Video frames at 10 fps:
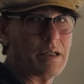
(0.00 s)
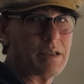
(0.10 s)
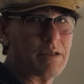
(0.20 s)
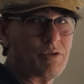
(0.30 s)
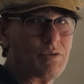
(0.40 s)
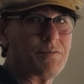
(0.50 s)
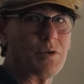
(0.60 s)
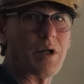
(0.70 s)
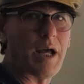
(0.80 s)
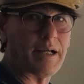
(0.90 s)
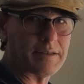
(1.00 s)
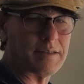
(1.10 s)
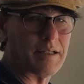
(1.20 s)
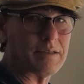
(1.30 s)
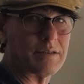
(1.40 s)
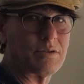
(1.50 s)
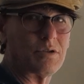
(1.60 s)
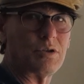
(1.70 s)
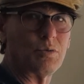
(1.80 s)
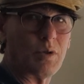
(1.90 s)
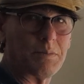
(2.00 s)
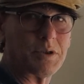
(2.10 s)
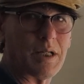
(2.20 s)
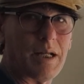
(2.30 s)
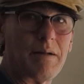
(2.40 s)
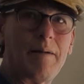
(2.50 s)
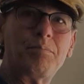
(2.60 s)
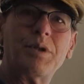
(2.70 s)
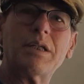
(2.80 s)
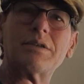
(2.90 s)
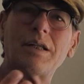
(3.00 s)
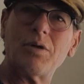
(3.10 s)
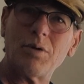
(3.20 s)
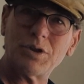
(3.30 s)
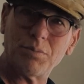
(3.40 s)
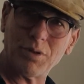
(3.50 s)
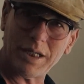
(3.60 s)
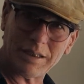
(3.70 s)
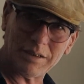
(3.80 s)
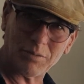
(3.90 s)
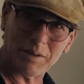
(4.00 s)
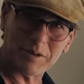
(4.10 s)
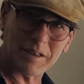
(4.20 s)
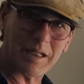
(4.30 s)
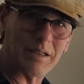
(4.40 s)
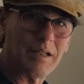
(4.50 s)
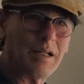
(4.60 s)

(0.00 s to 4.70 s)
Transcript: give you full access to your website because they don't want you breaking the website.